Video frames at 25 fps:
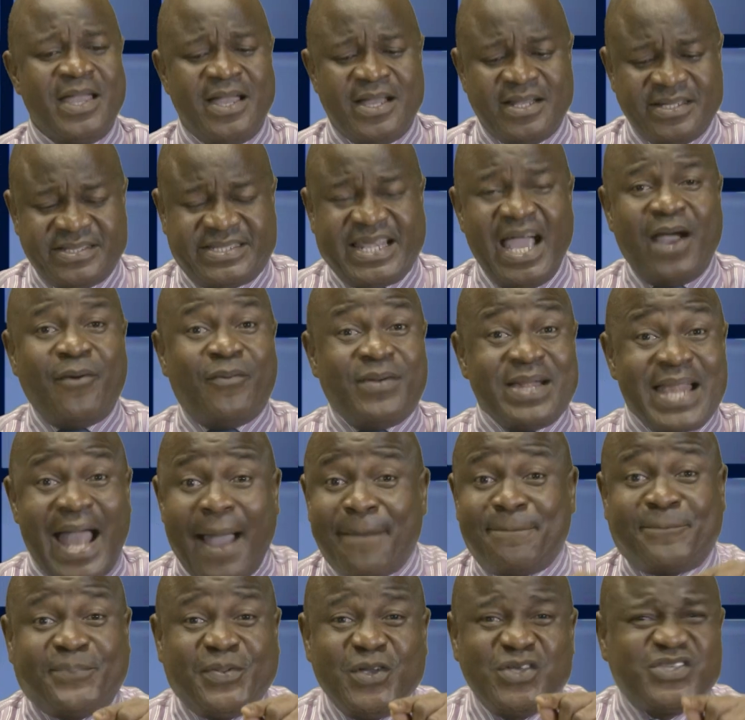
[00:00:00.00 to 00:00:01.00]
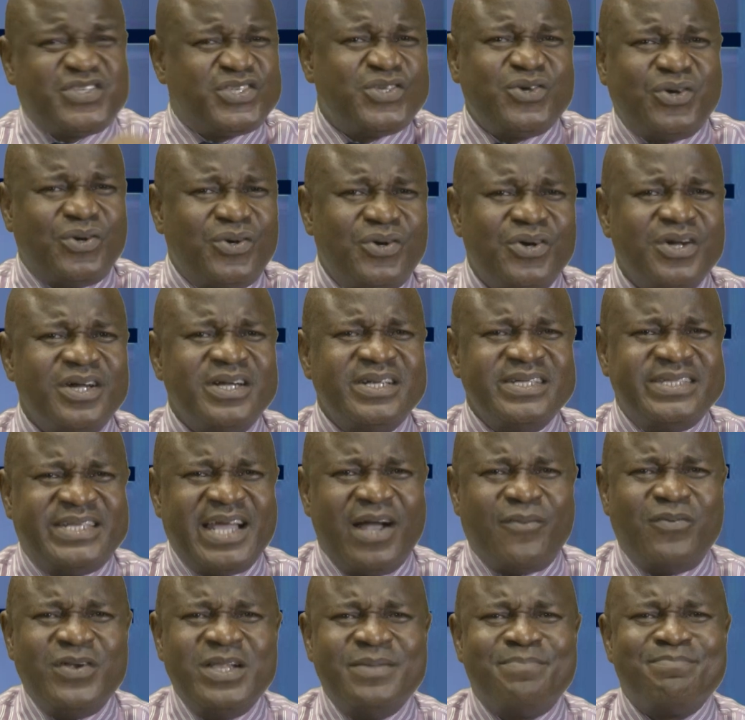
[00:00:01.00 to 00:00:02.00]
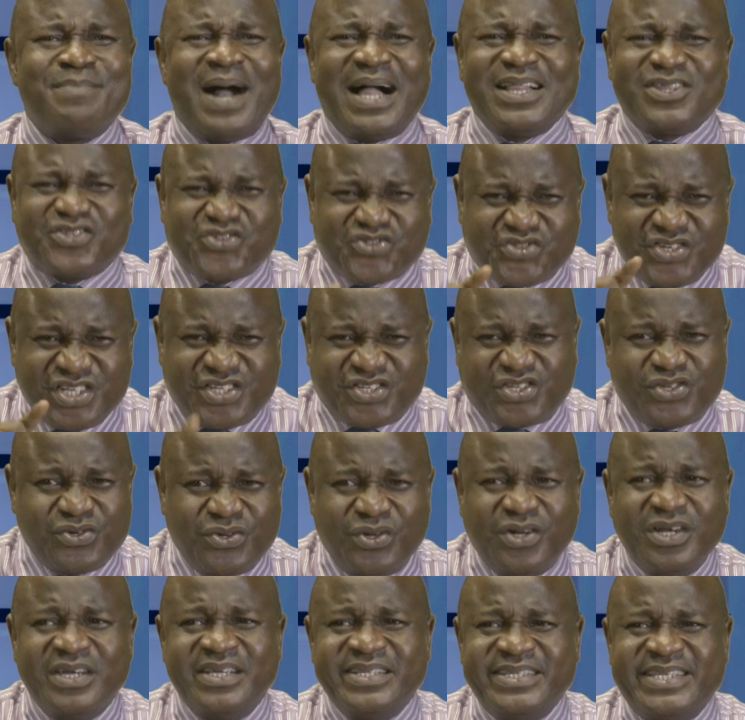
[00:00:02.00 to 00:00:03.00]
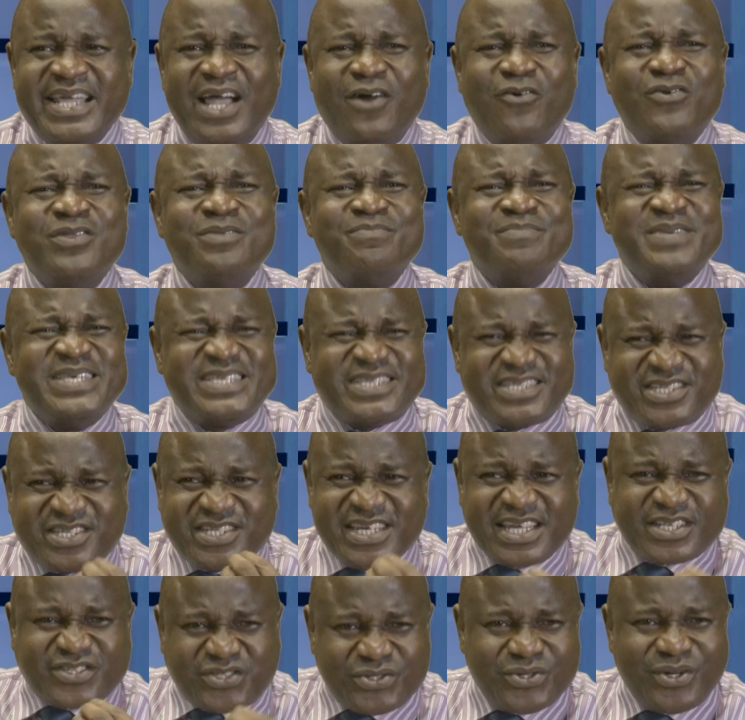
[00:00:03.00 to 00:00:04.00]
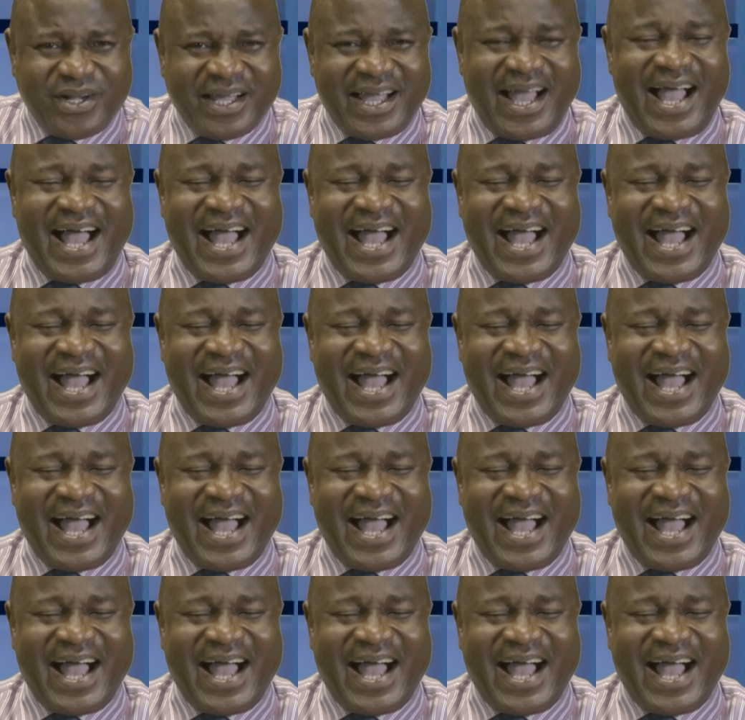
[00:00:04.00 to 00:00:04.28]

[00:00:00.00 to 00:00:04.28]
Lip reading: They will abuse you. They will maltreat you. They will mistreat you.